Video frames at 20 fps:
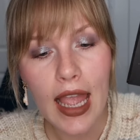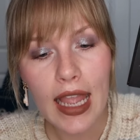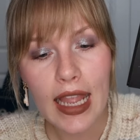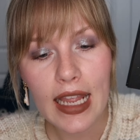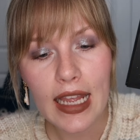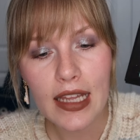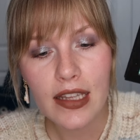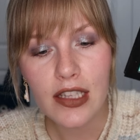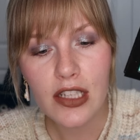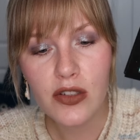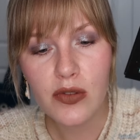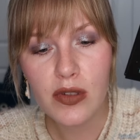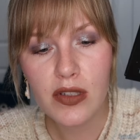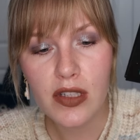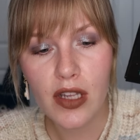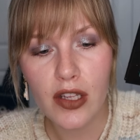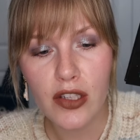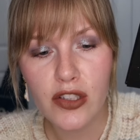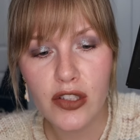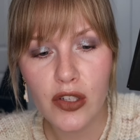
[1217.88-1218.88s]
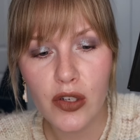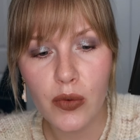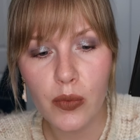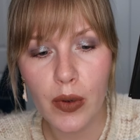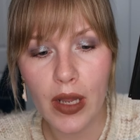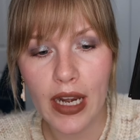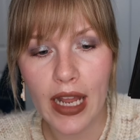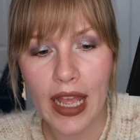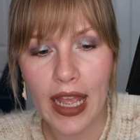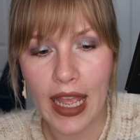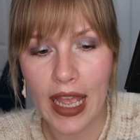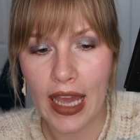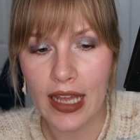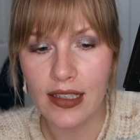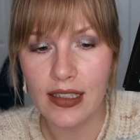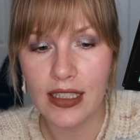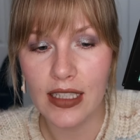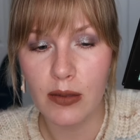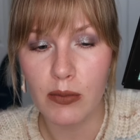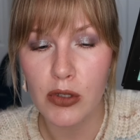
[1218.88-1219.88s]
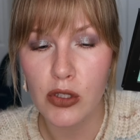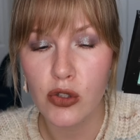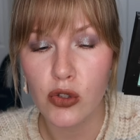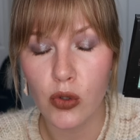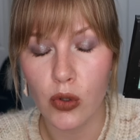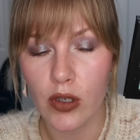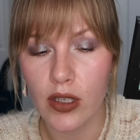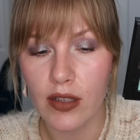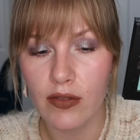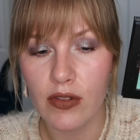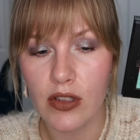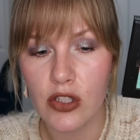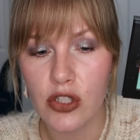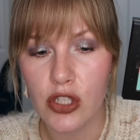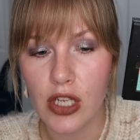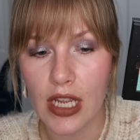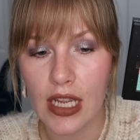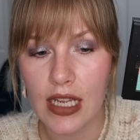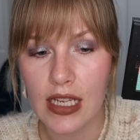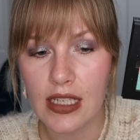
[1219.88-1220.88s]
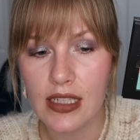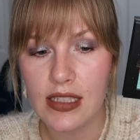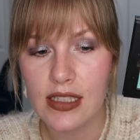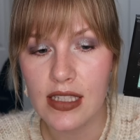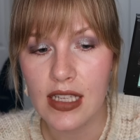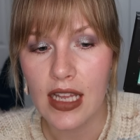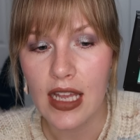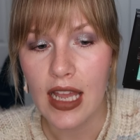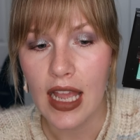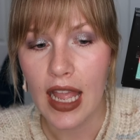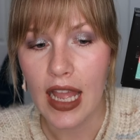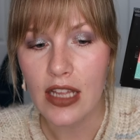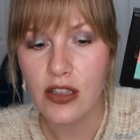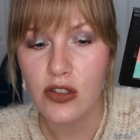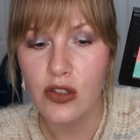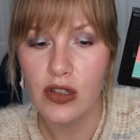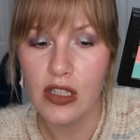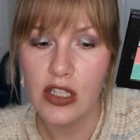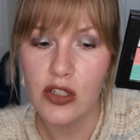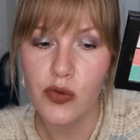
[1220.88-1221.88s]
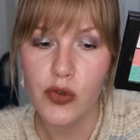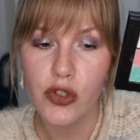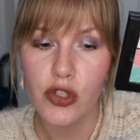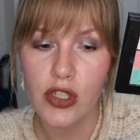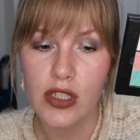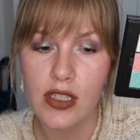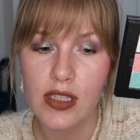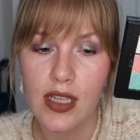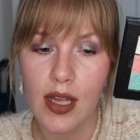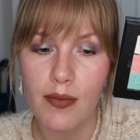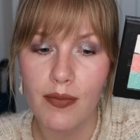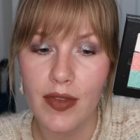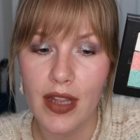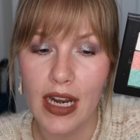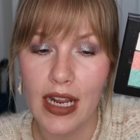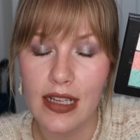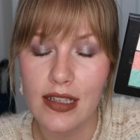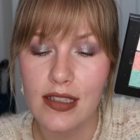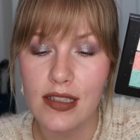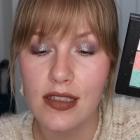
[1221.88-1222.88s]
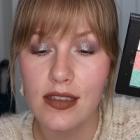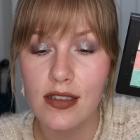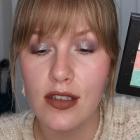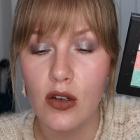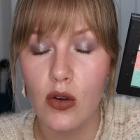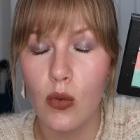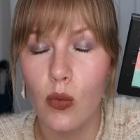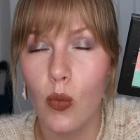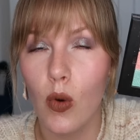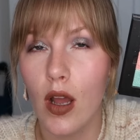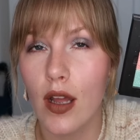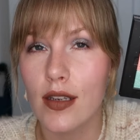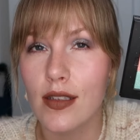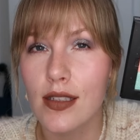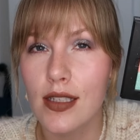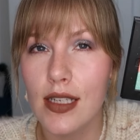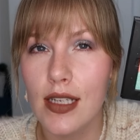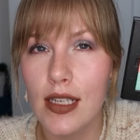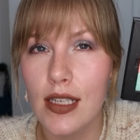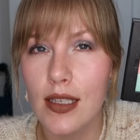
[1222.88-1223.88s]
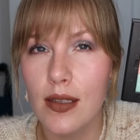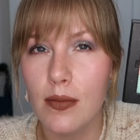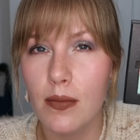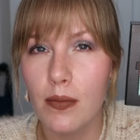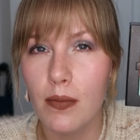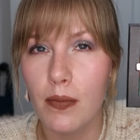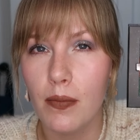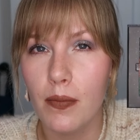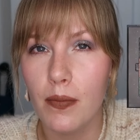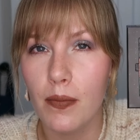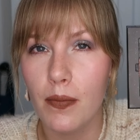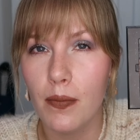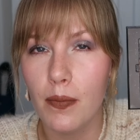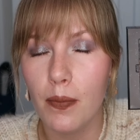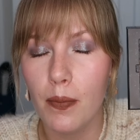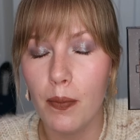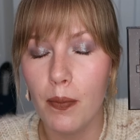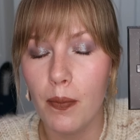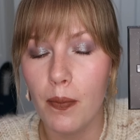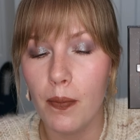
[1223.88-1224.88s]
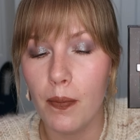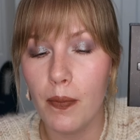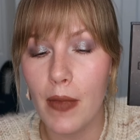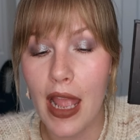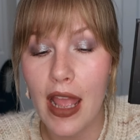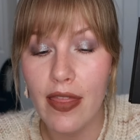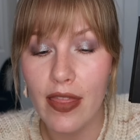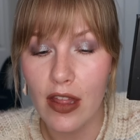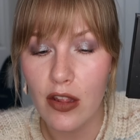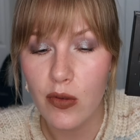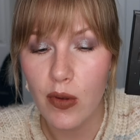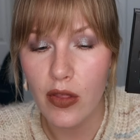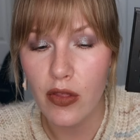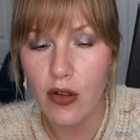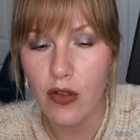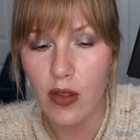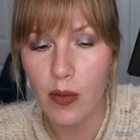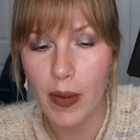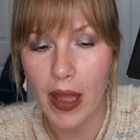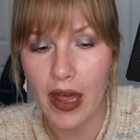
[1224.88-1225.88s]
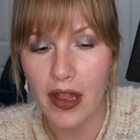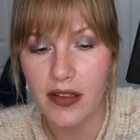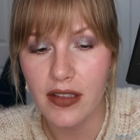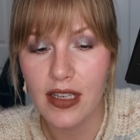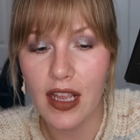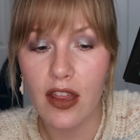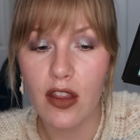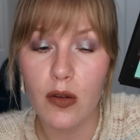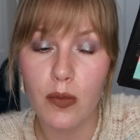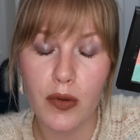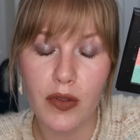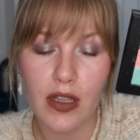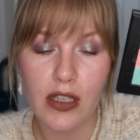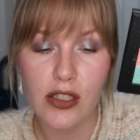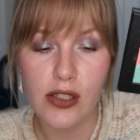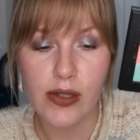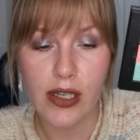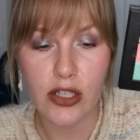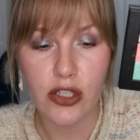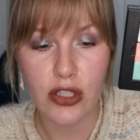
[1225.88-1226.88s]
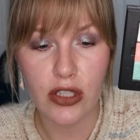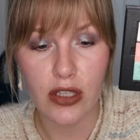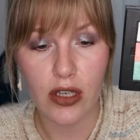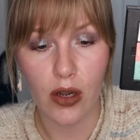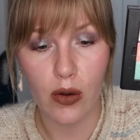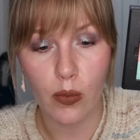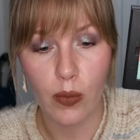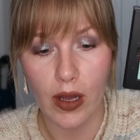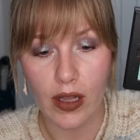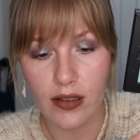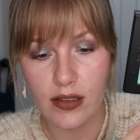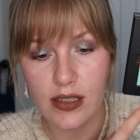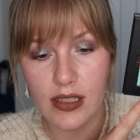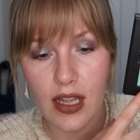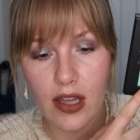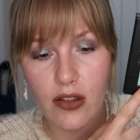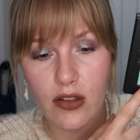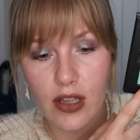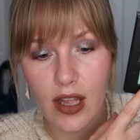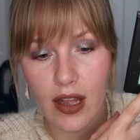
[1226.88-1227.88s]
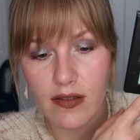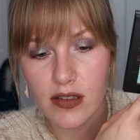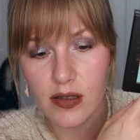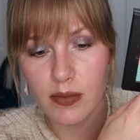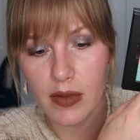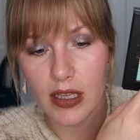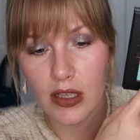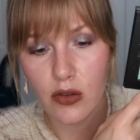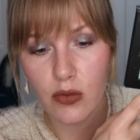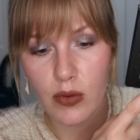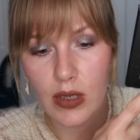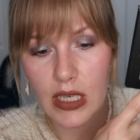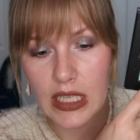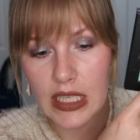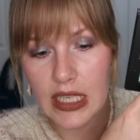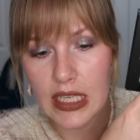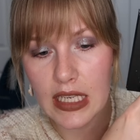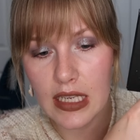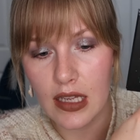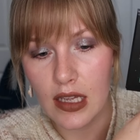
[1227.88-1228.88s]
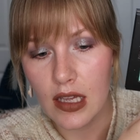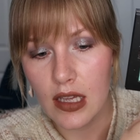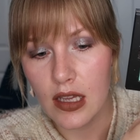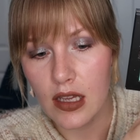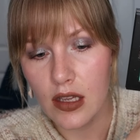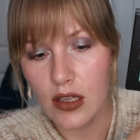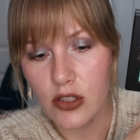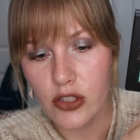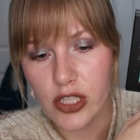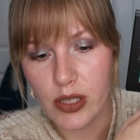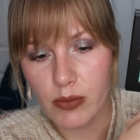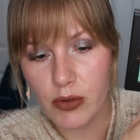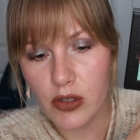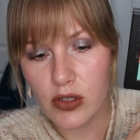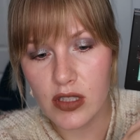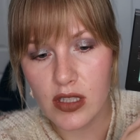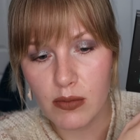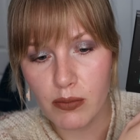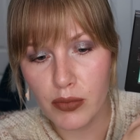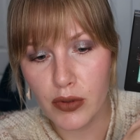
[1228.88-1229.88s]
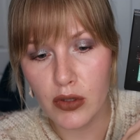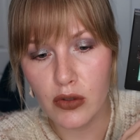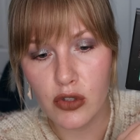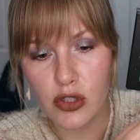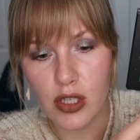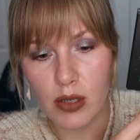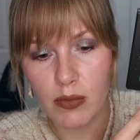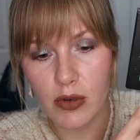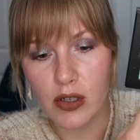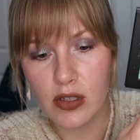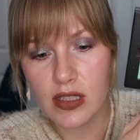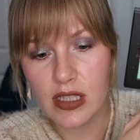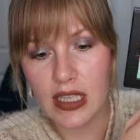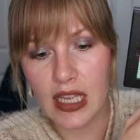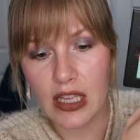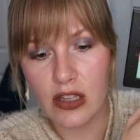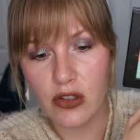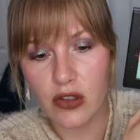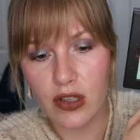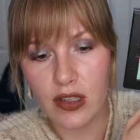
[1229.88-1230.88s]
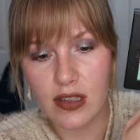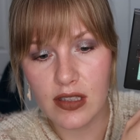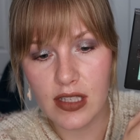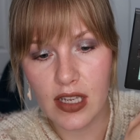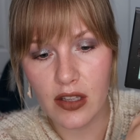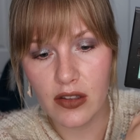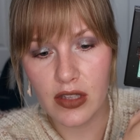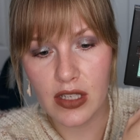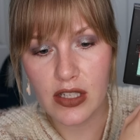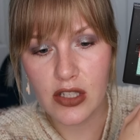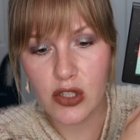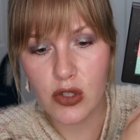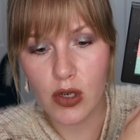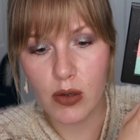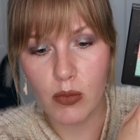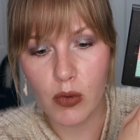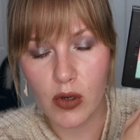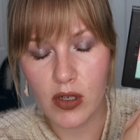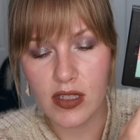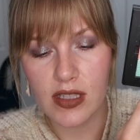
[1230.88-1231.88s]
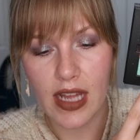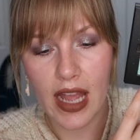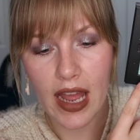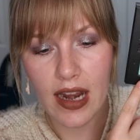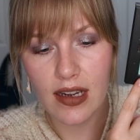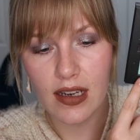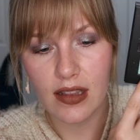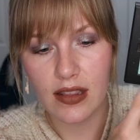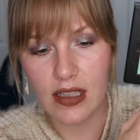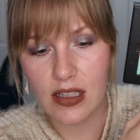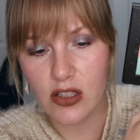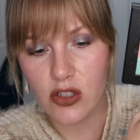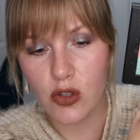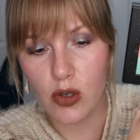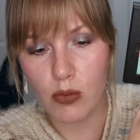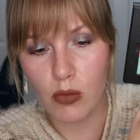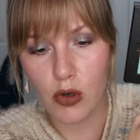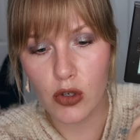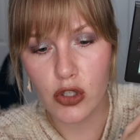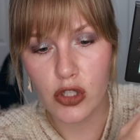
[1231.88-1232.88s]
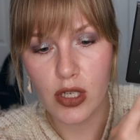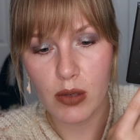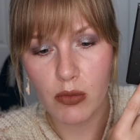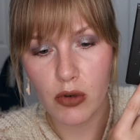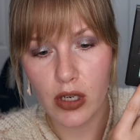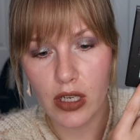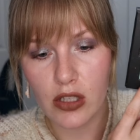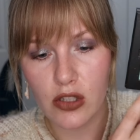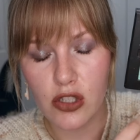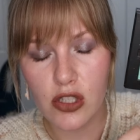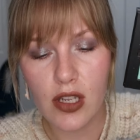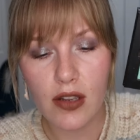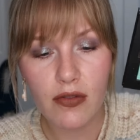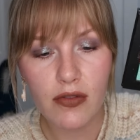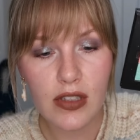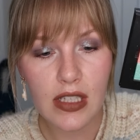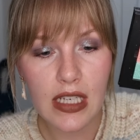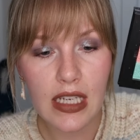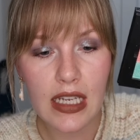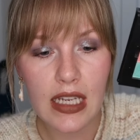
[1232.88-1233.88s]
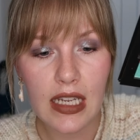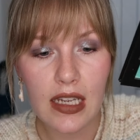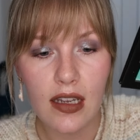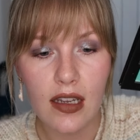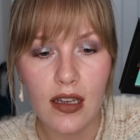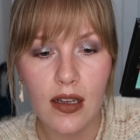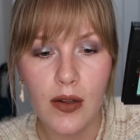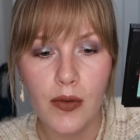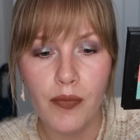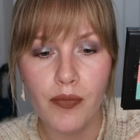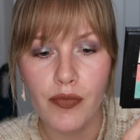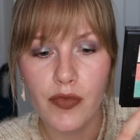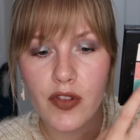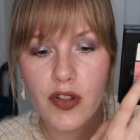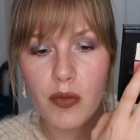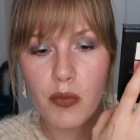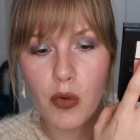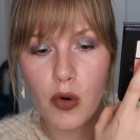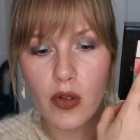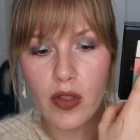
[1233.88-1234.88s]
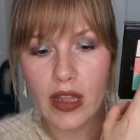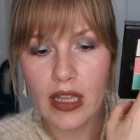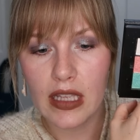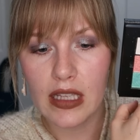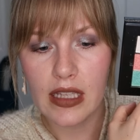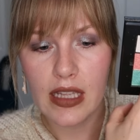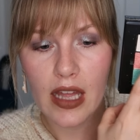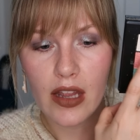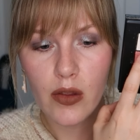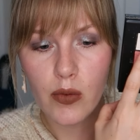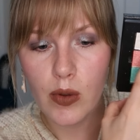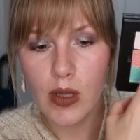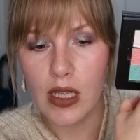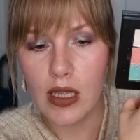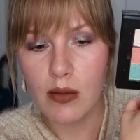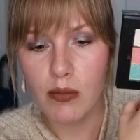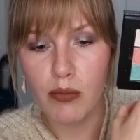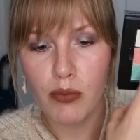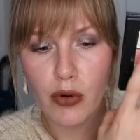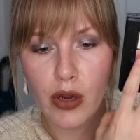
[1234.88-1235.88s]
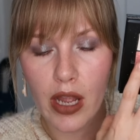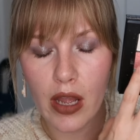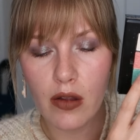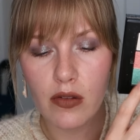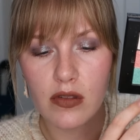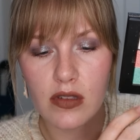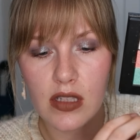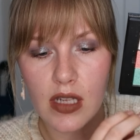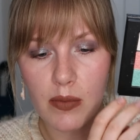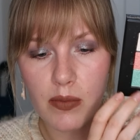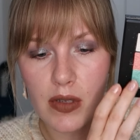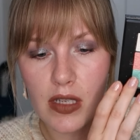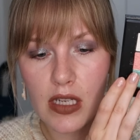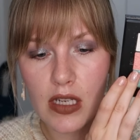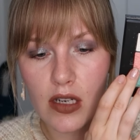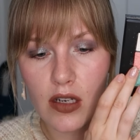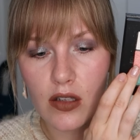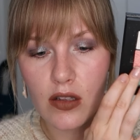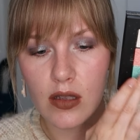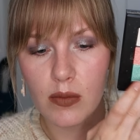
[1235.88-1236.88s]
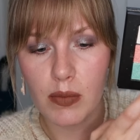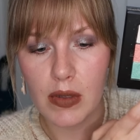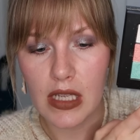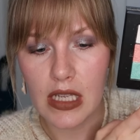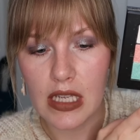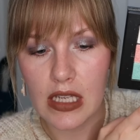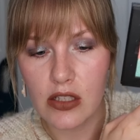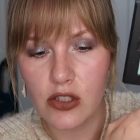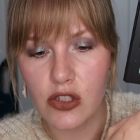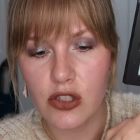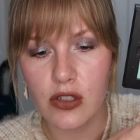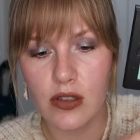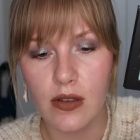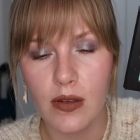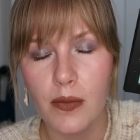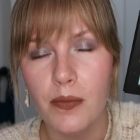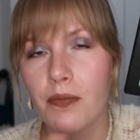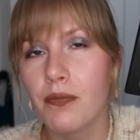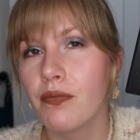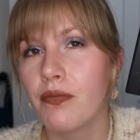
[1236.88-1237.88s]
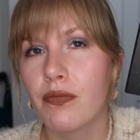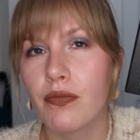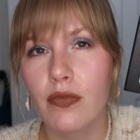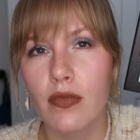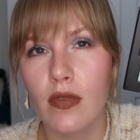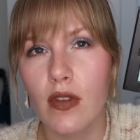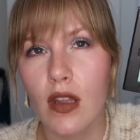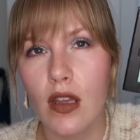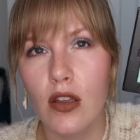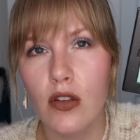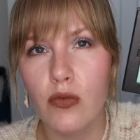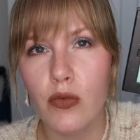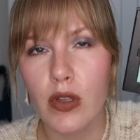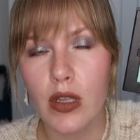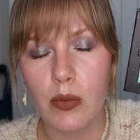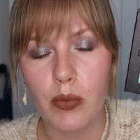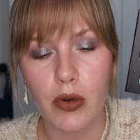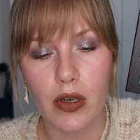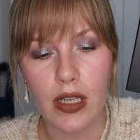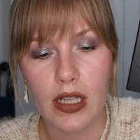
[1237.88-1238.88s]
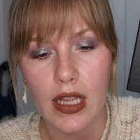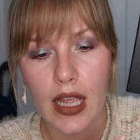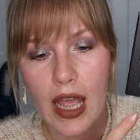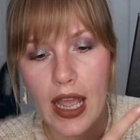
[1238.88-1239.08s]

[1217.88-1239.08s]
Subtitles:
And this was also when I had like a majority of the shades, and so these were just some that I still wanted, and that's why they're in the palette together. But they do actually go well together. You have some like greeny shimmers, some blue shimmers. Again, you can tell these two are more satin and these two are more shimmery and shifty. Some more like yellowy browns up here, the peach. Really pretty.